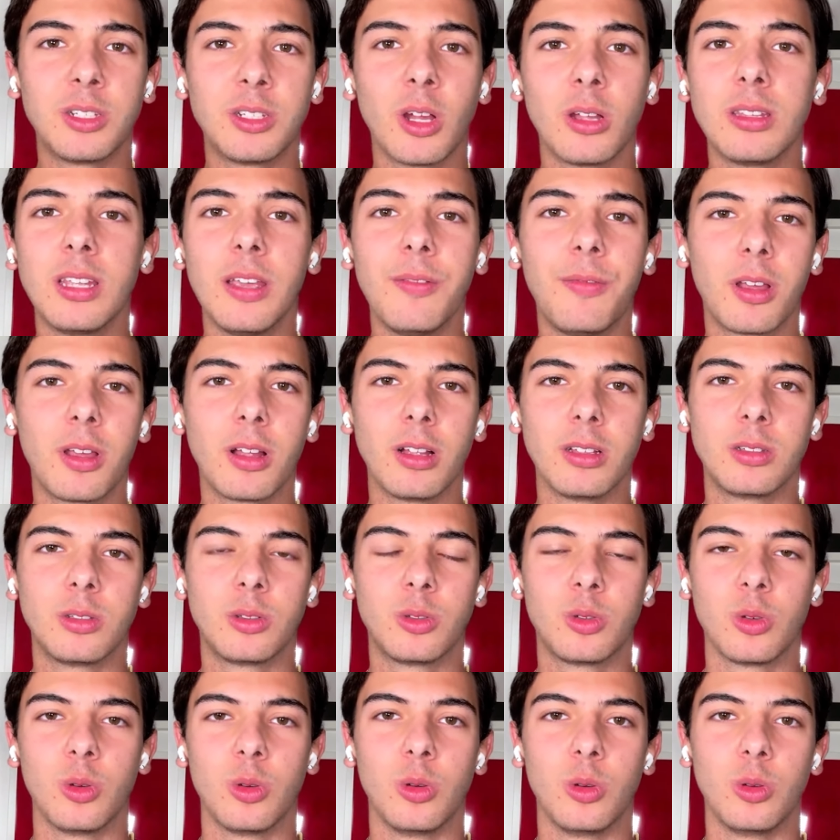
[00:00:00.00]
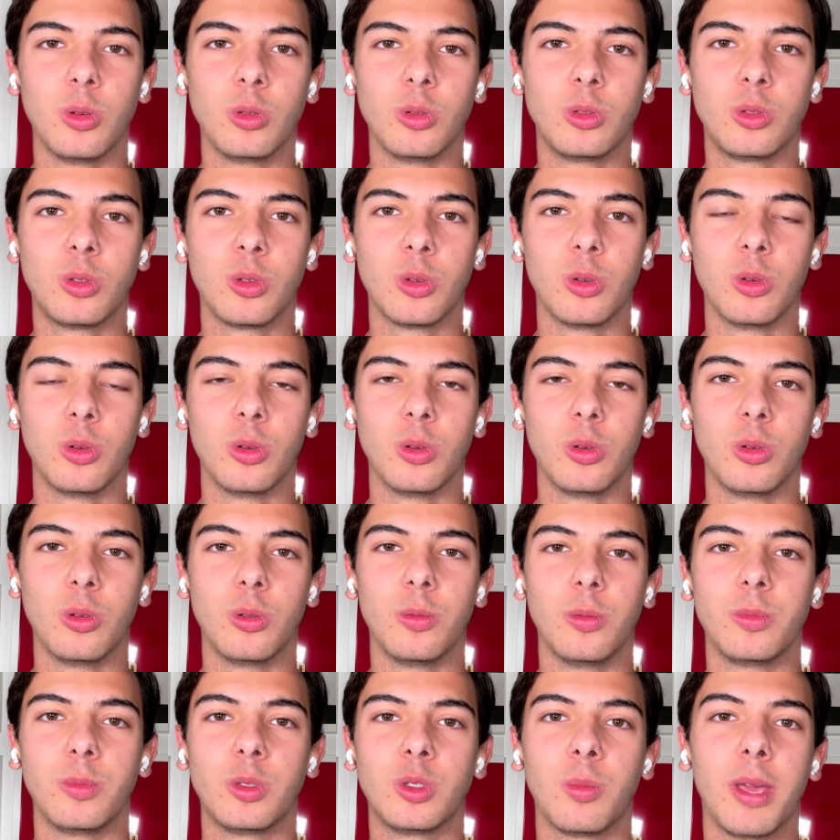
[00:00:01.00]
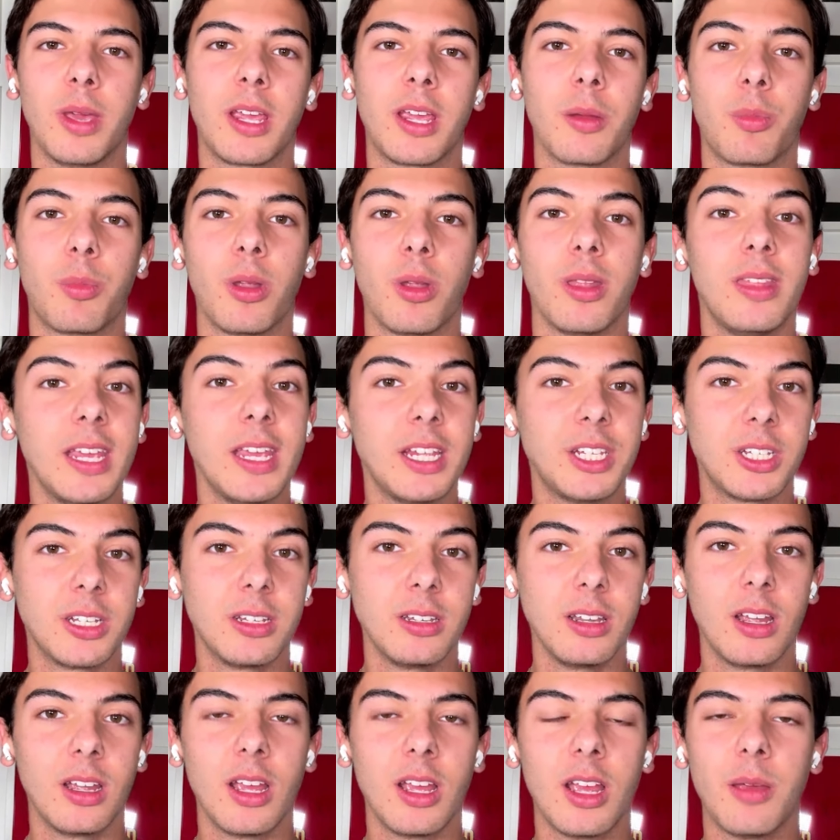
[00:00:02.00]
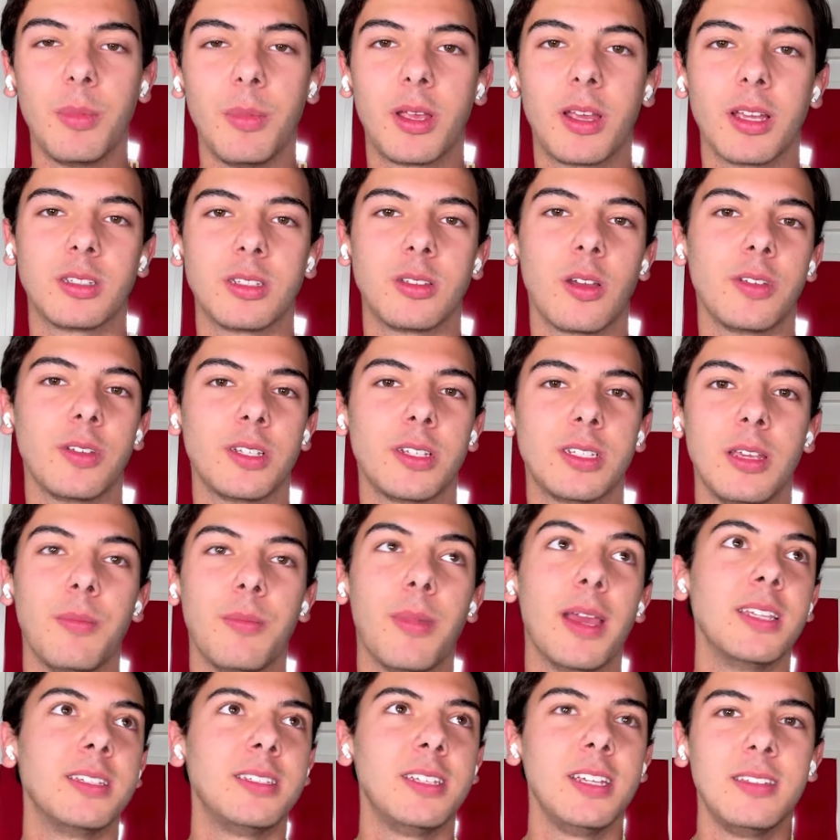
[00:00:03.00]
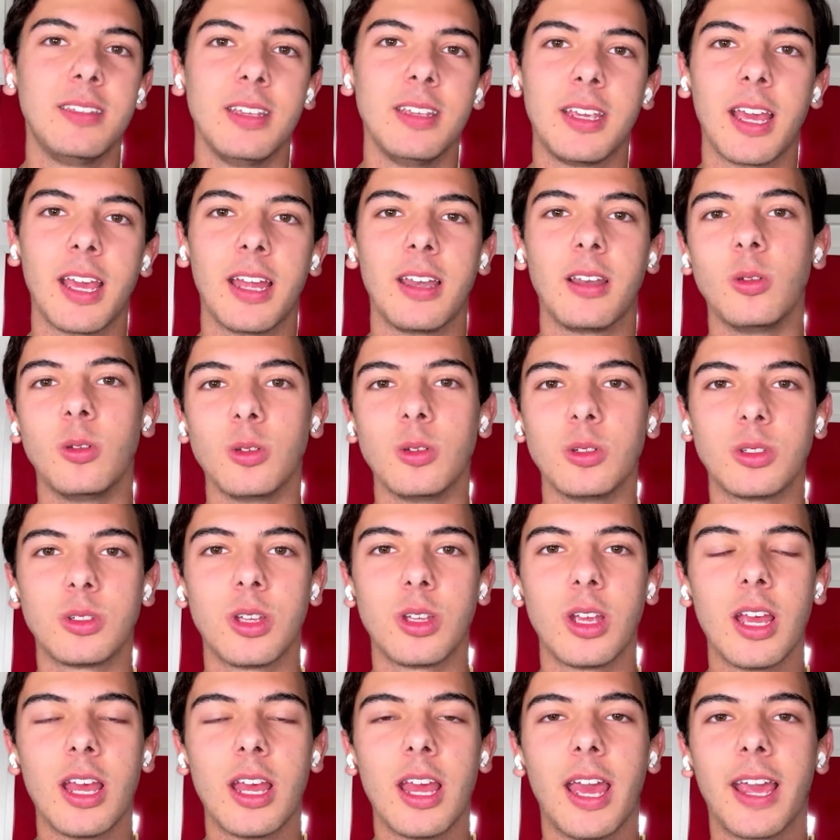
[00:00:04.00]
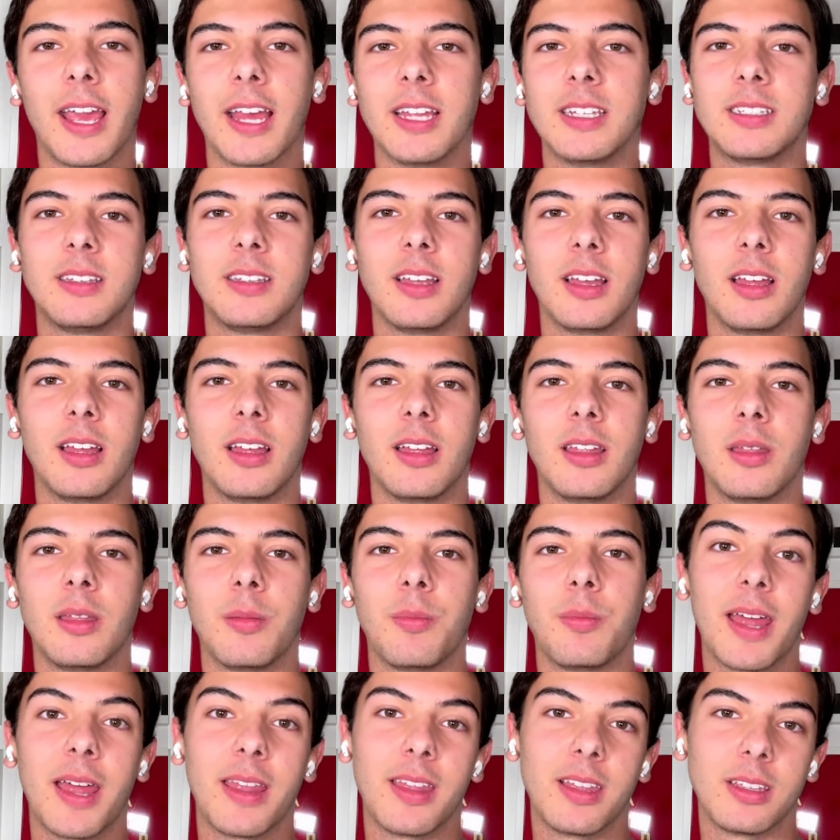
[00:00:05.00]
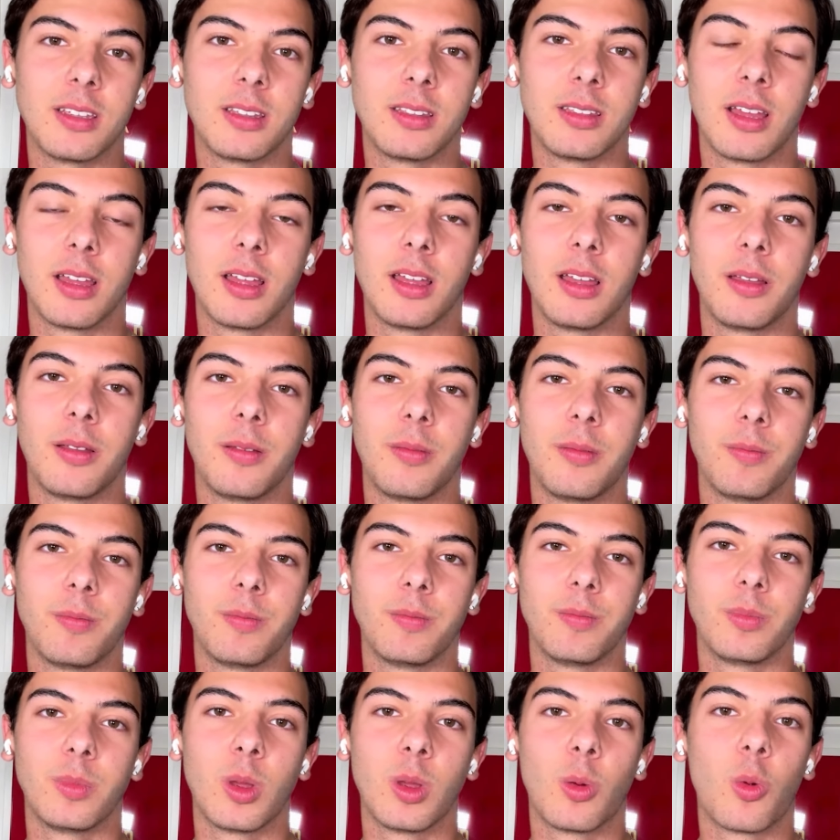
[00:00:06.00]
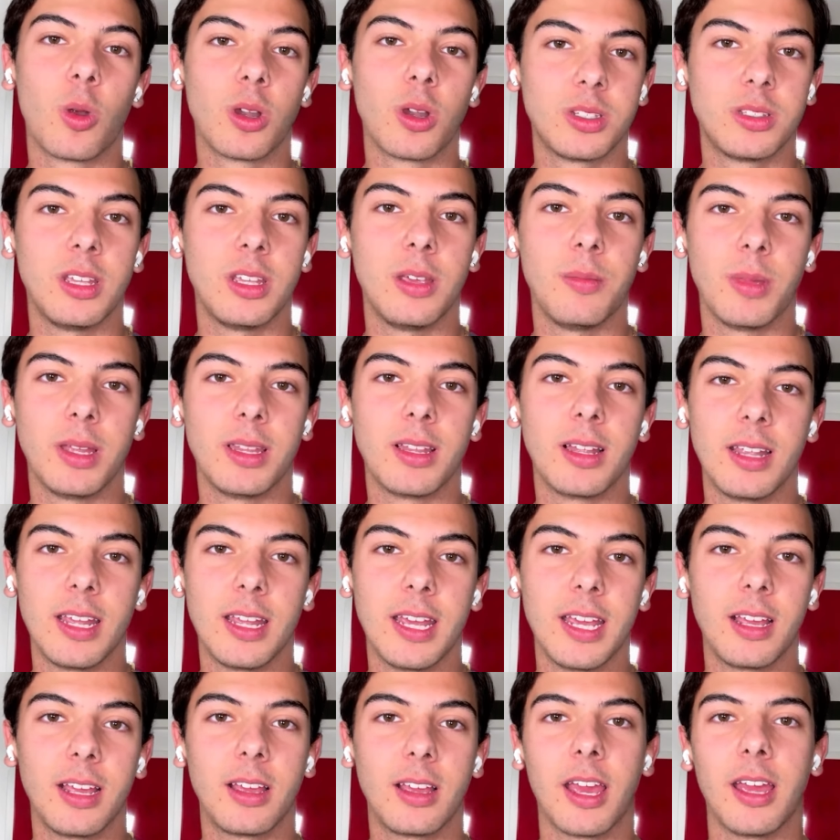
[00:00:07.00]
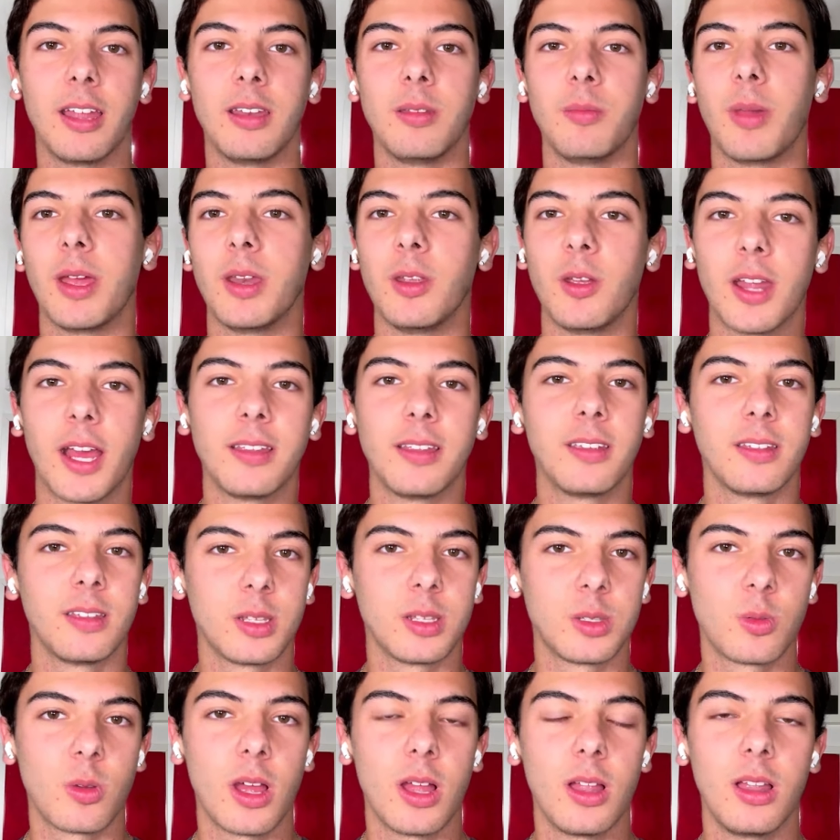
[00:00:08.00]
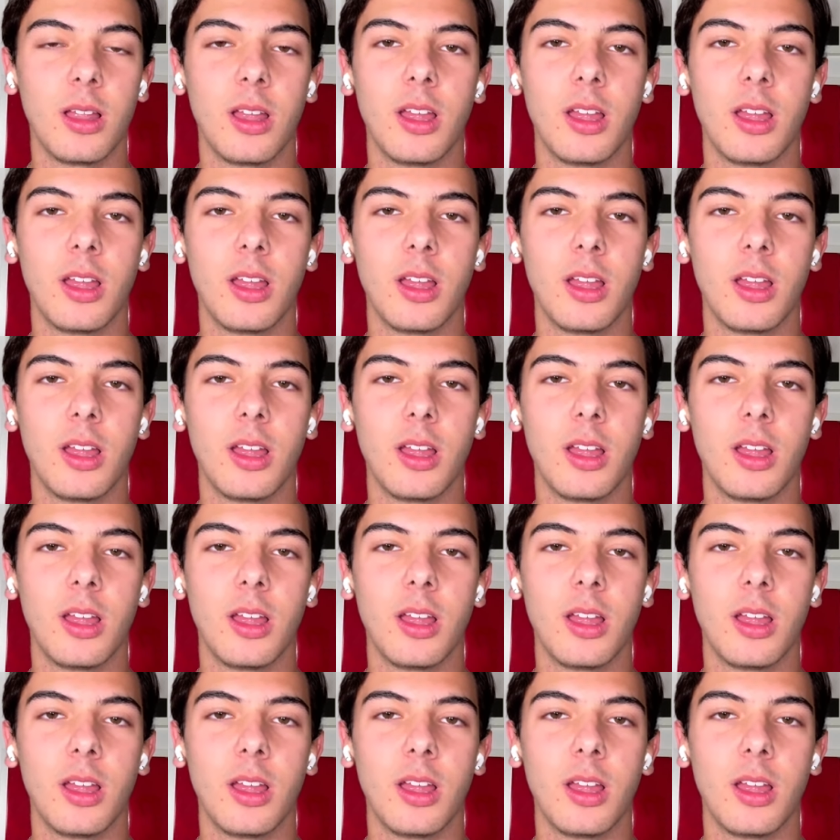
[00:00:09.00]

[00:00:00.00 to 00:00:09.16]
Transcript: difficult to make a prediction, because obviously Man City can lose against the worst team in the league, and Man United as well.